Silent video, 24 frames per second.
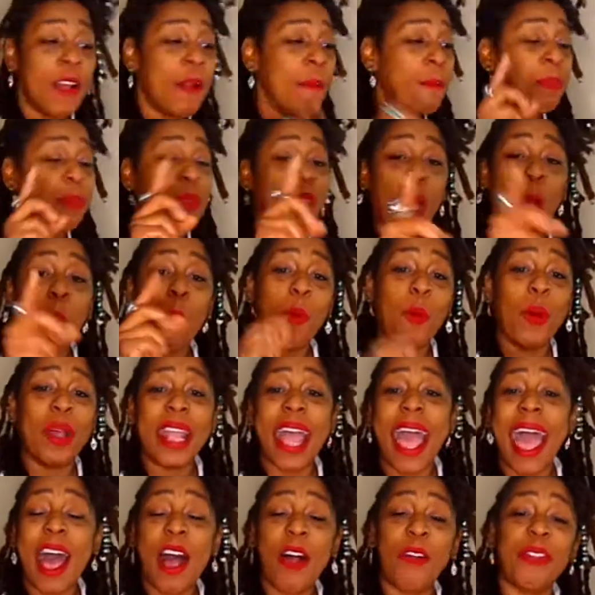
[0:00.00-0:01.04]
No one
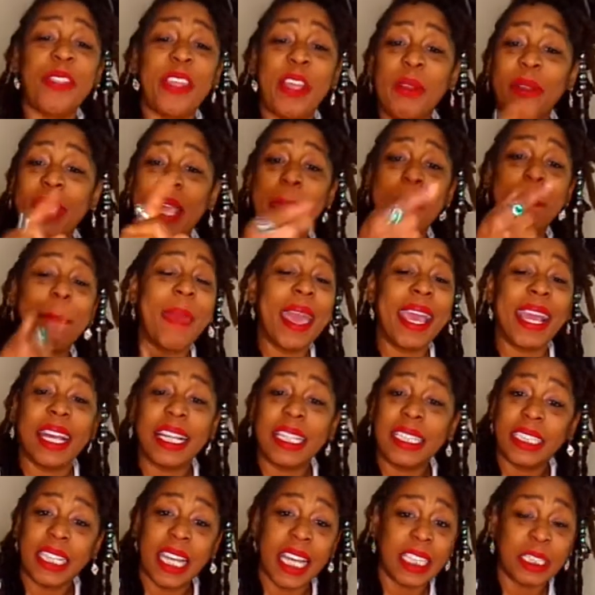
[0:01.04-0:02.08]
out there can make a
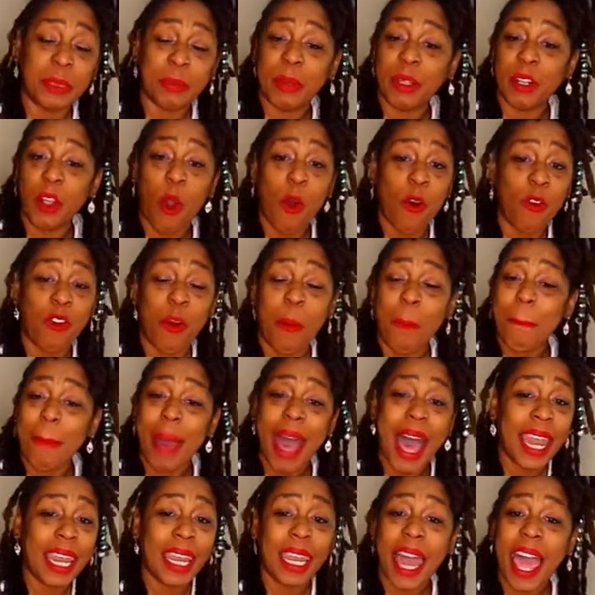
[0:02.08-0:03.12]
judgment over
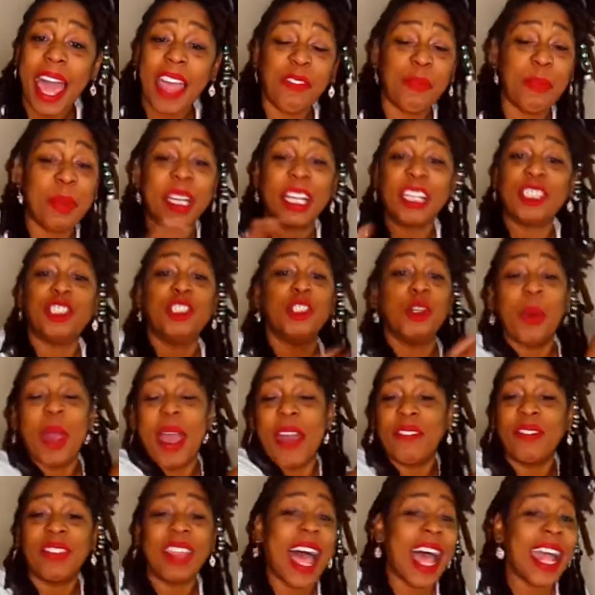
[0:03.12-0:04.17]
my life because you
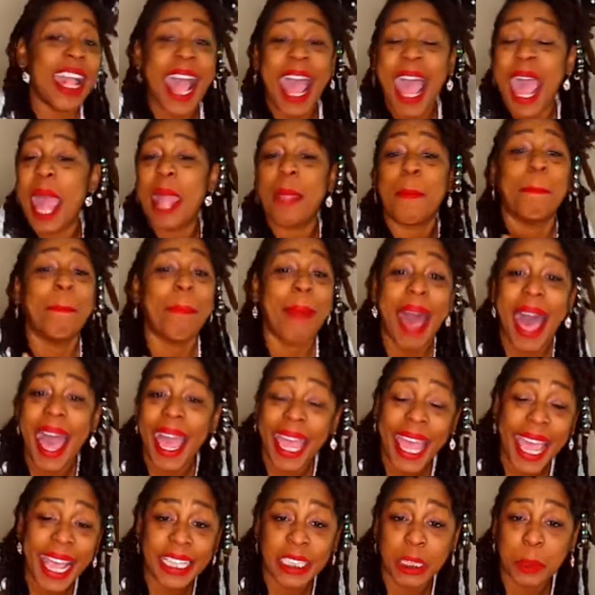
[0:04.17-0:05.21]
have not had my
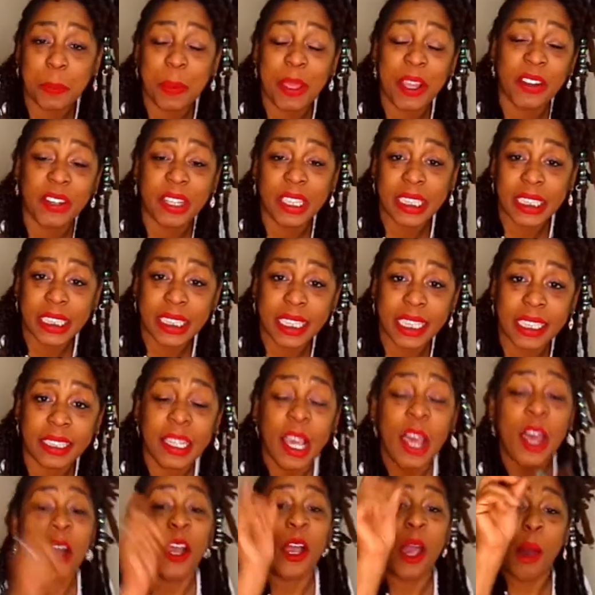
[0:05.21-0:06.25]
experiences.
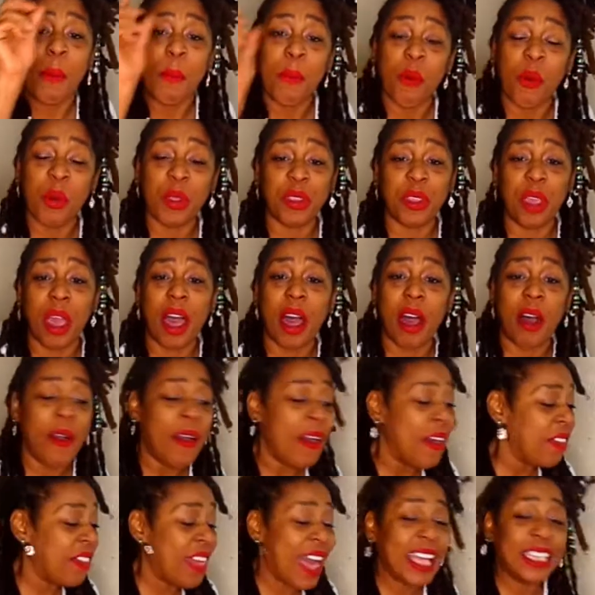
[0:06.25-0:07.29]
Come on, y'all.
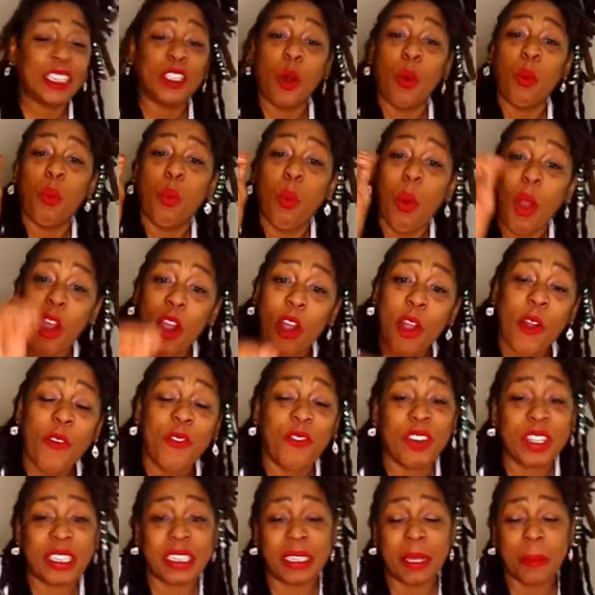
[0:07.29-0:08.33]
That's a word
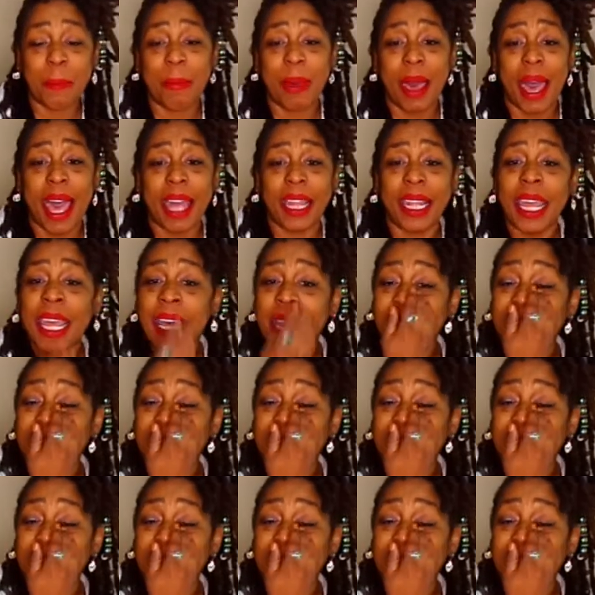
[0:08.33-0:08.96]
for somebody.